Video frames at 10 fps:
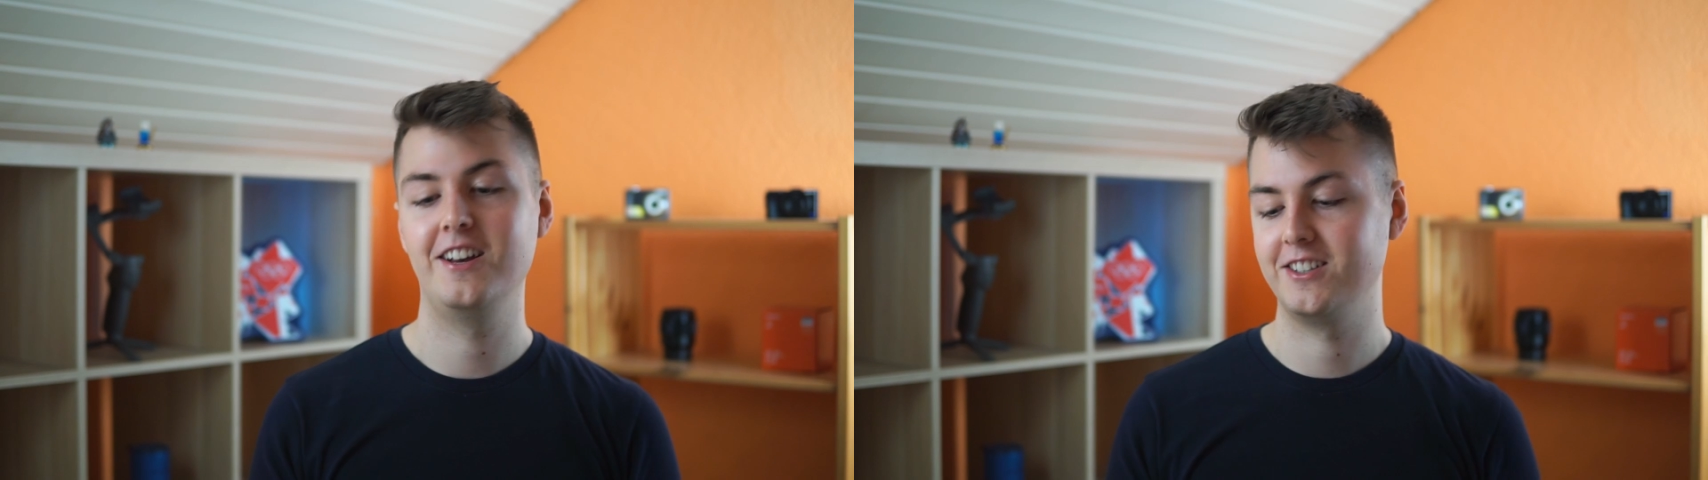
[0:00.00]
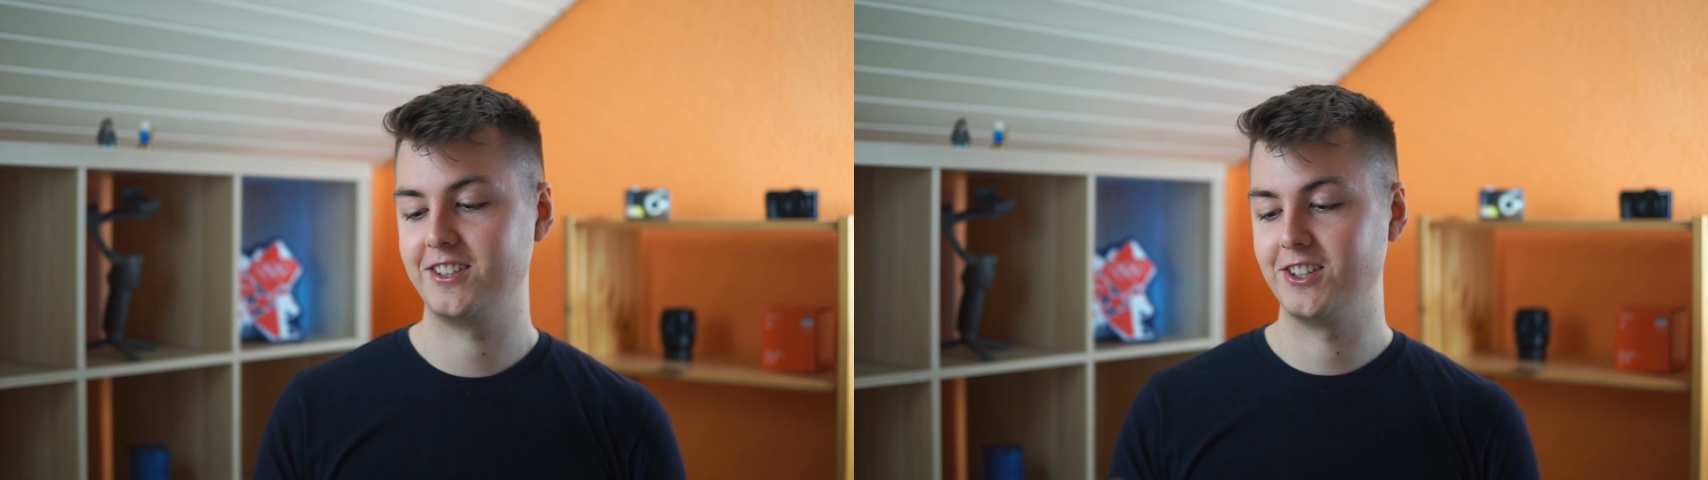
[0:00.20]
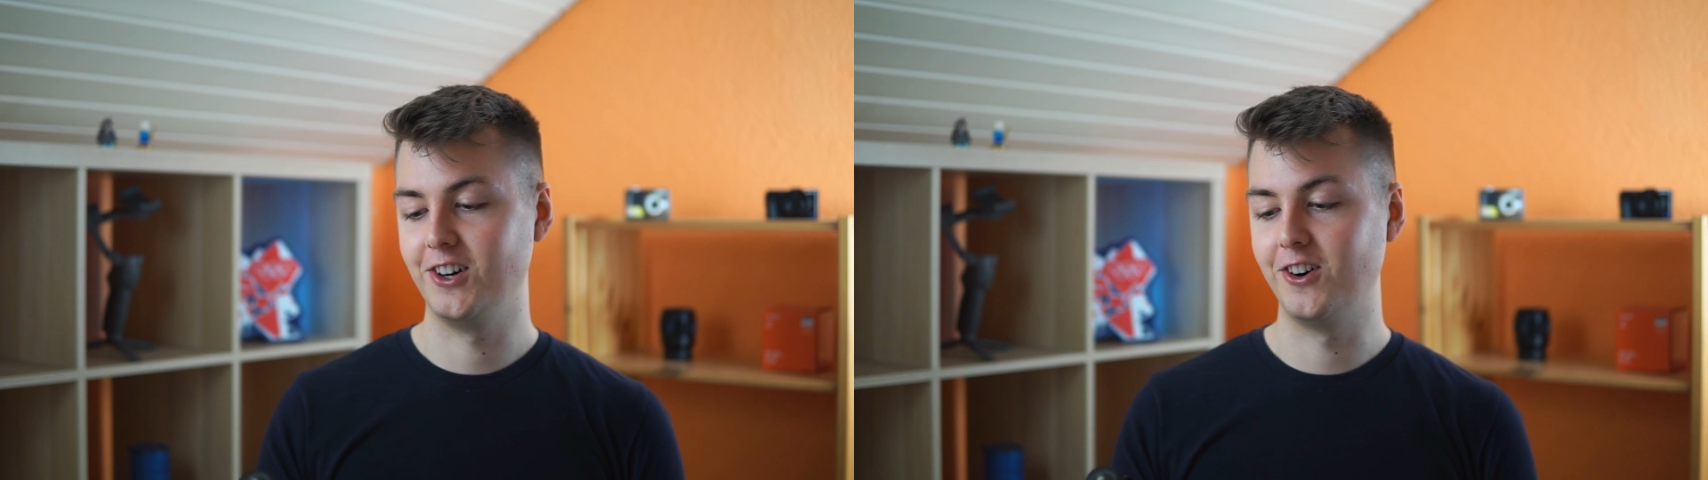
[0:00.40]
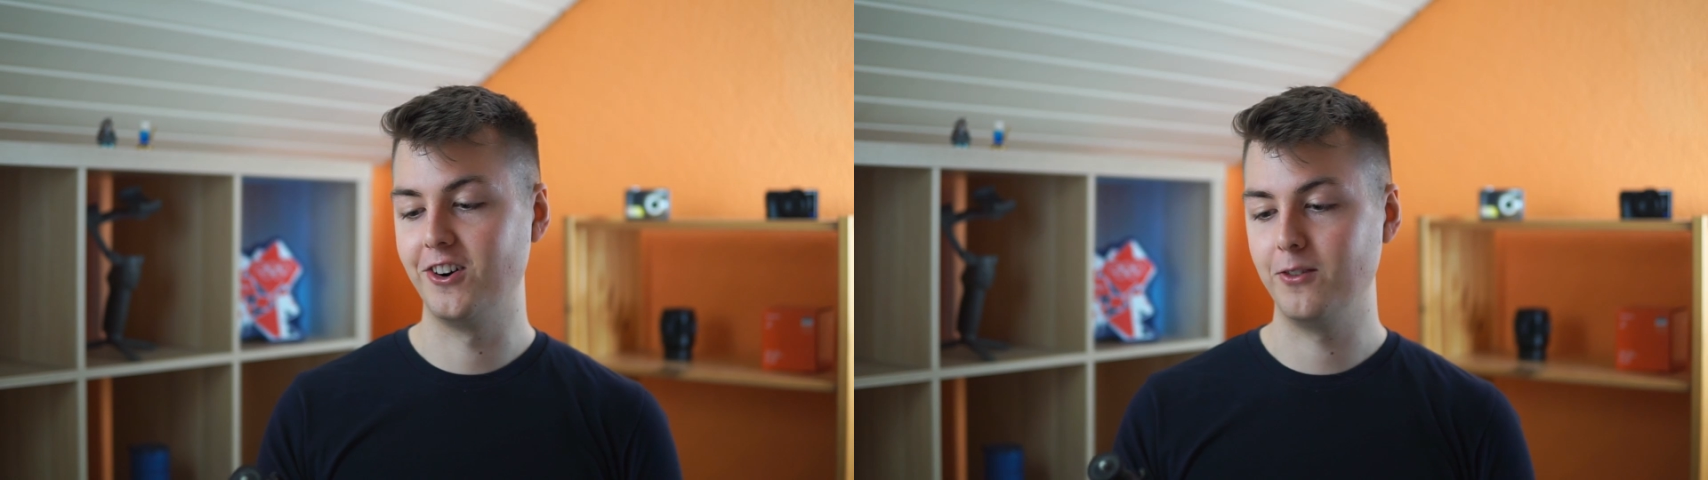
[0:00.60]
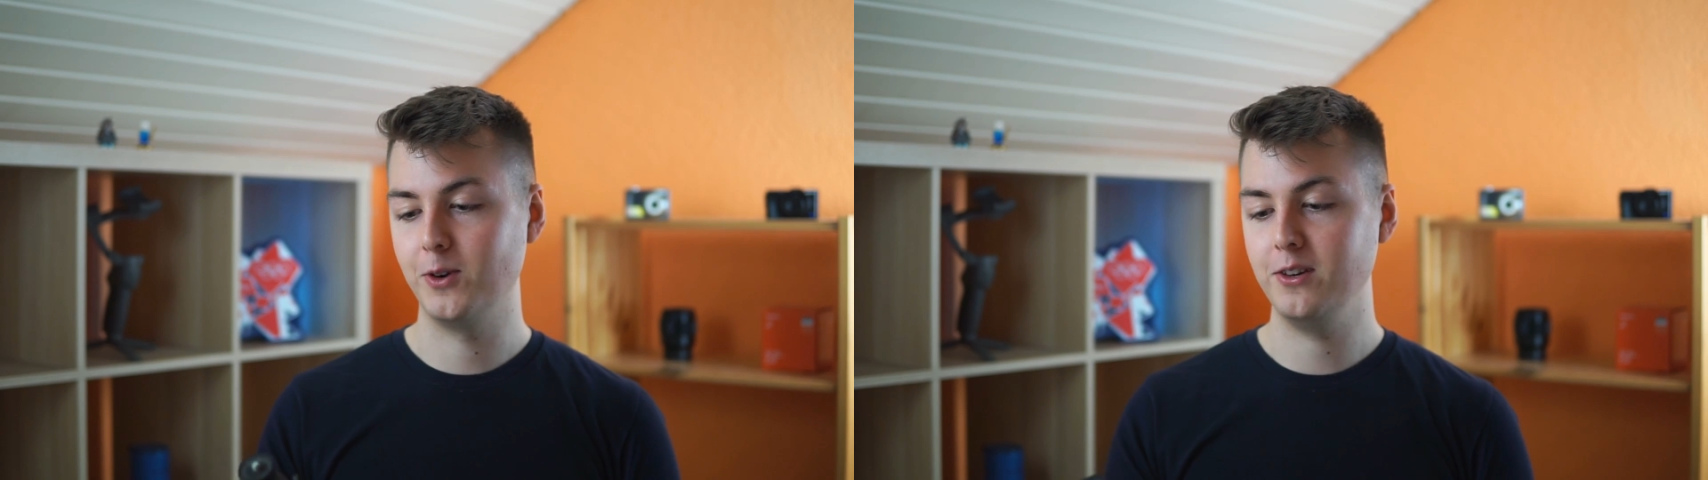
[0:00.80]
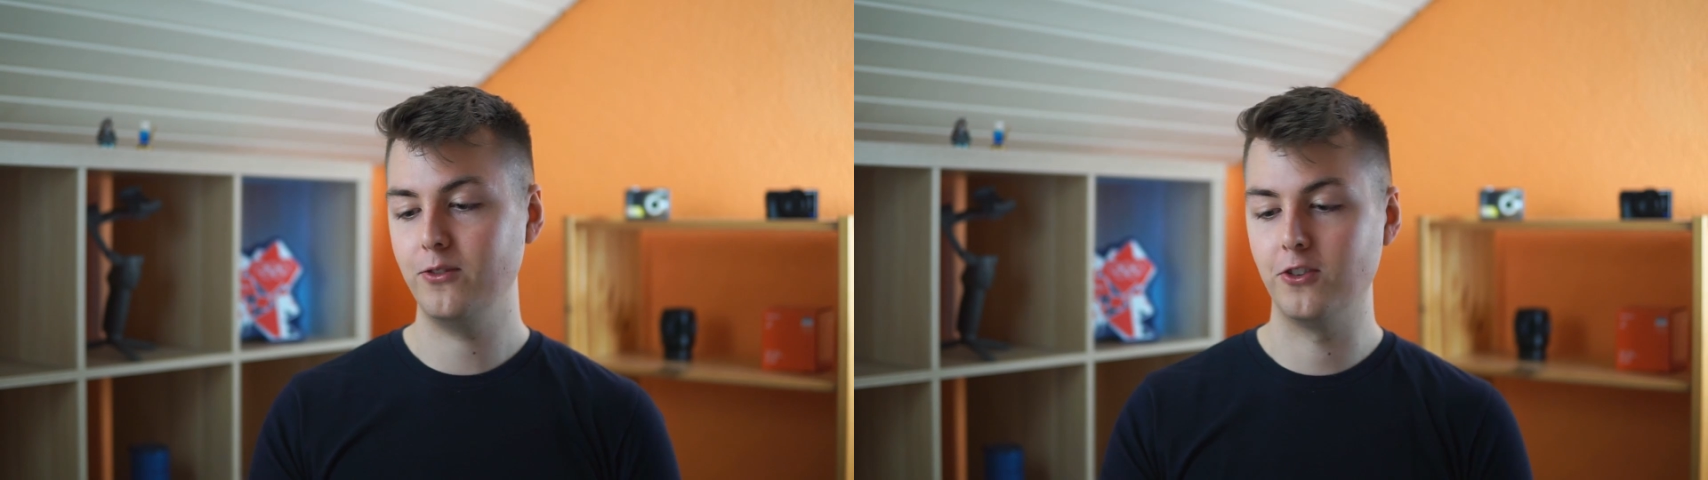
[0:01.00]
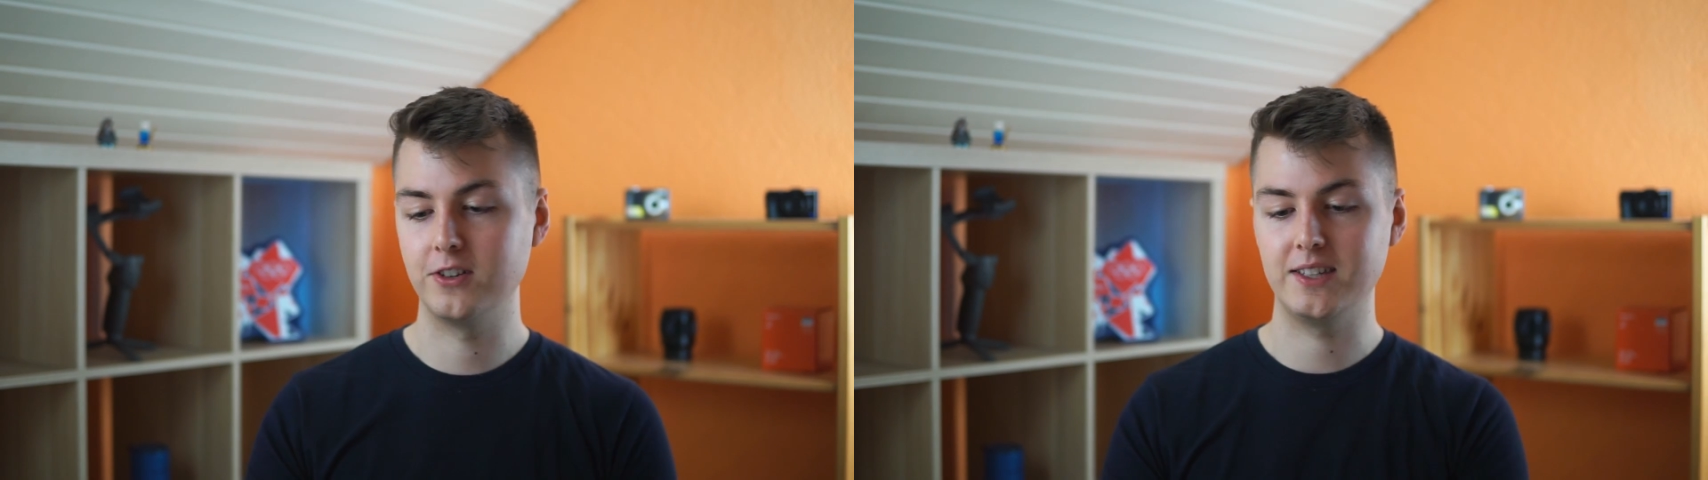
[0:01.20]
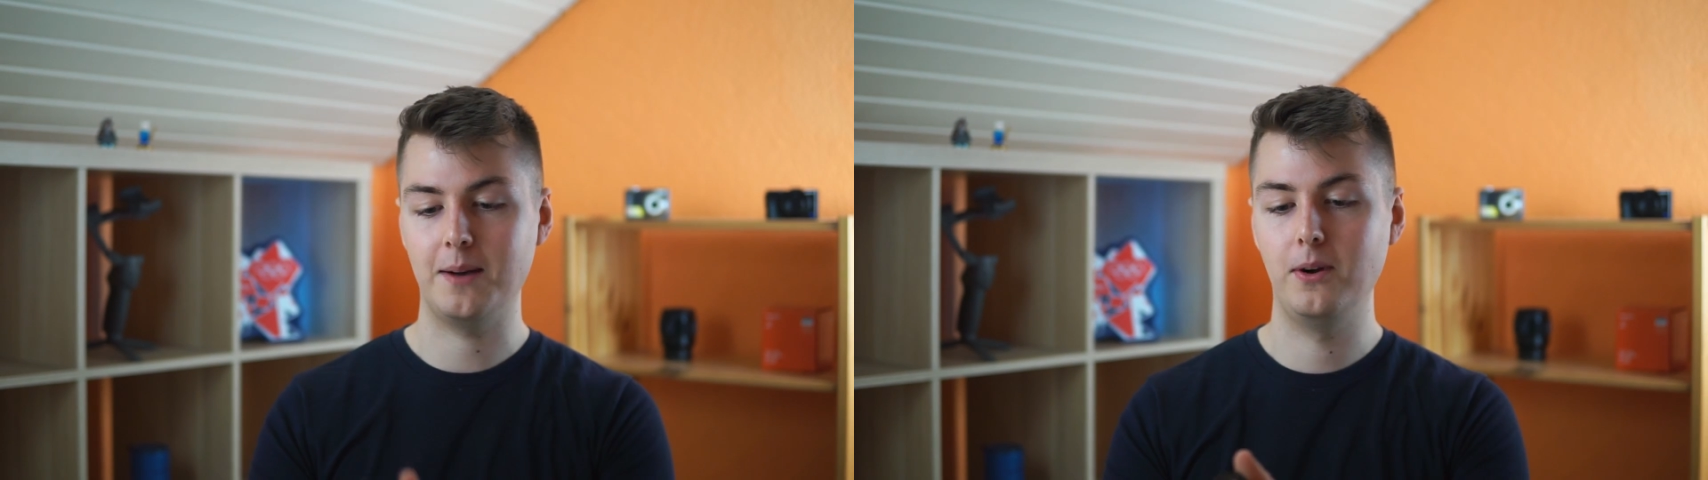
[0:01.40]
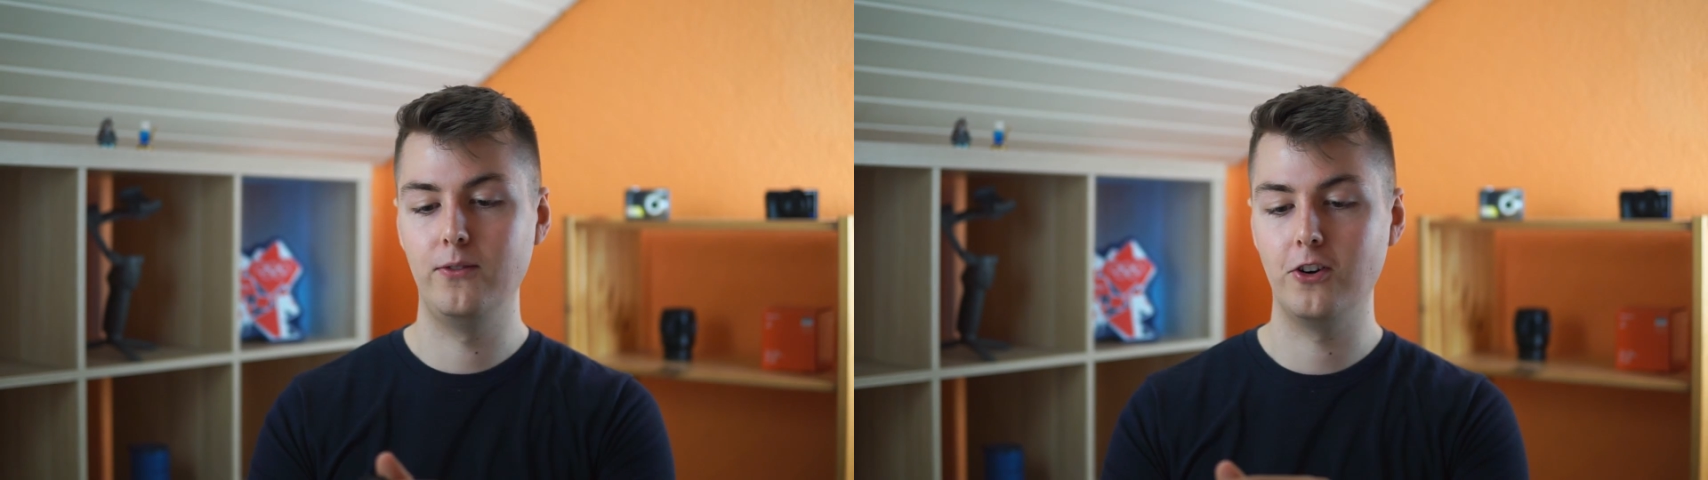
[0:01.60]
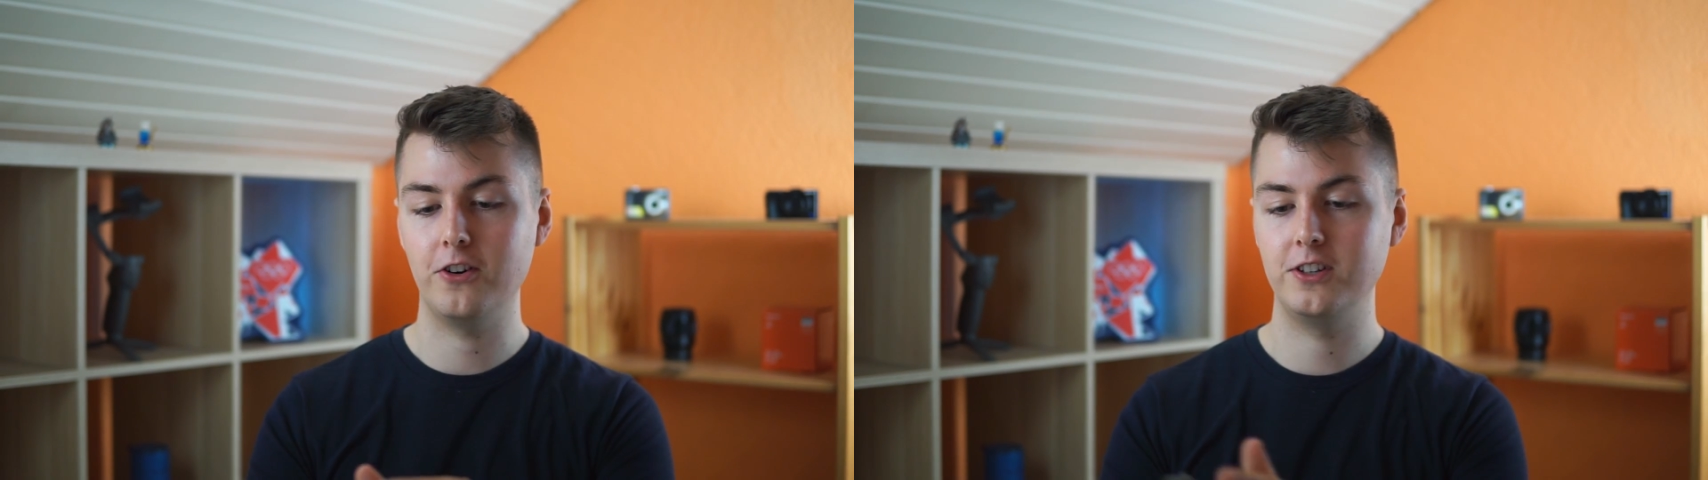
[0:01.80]
So when you for example
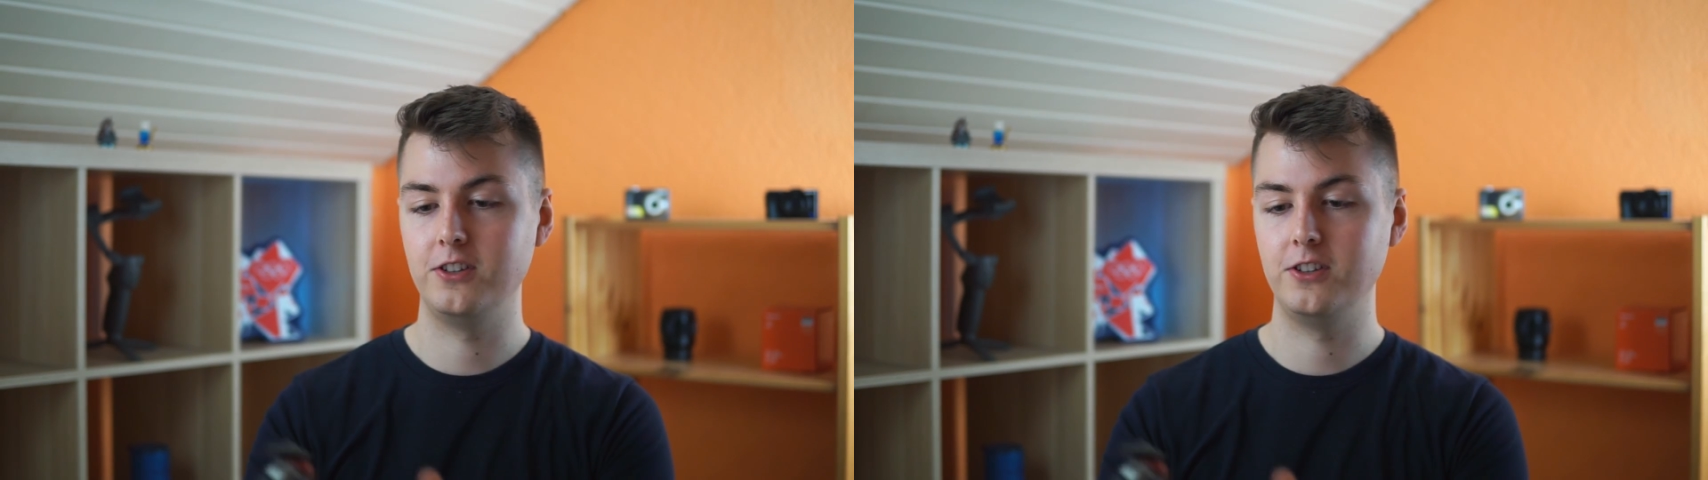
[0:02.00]
vlog,